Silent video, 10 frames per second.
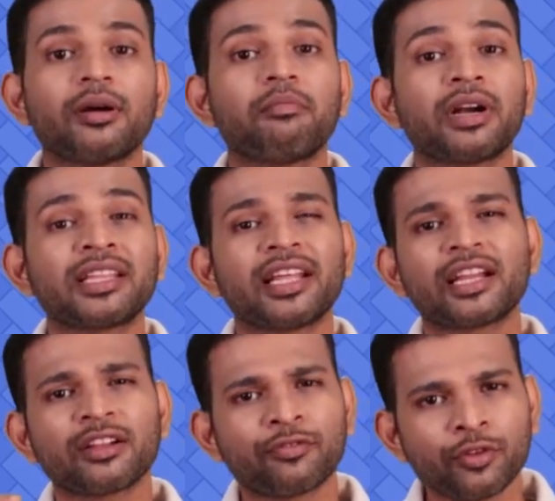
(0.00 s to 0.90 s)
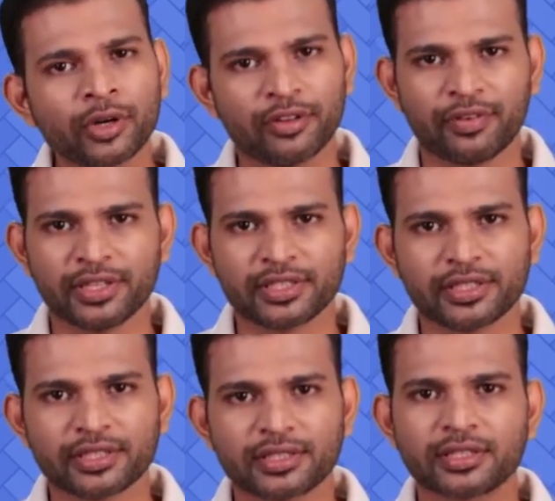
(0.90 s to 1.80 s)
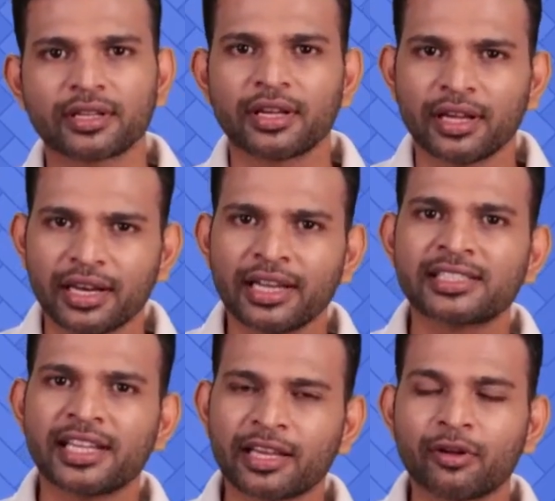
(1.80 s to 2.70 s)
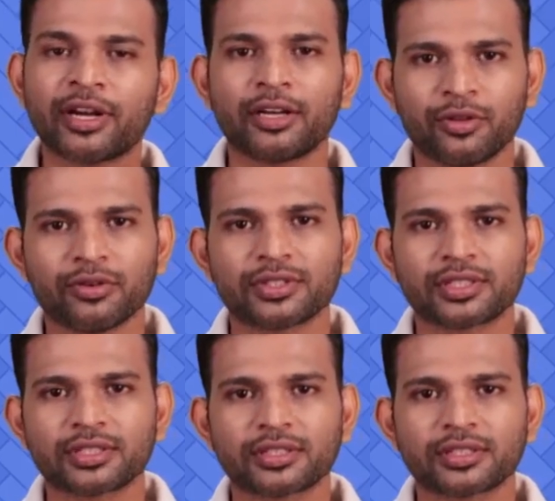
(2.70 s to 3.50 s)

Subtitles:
but there are a few differences. Let's take a look at those.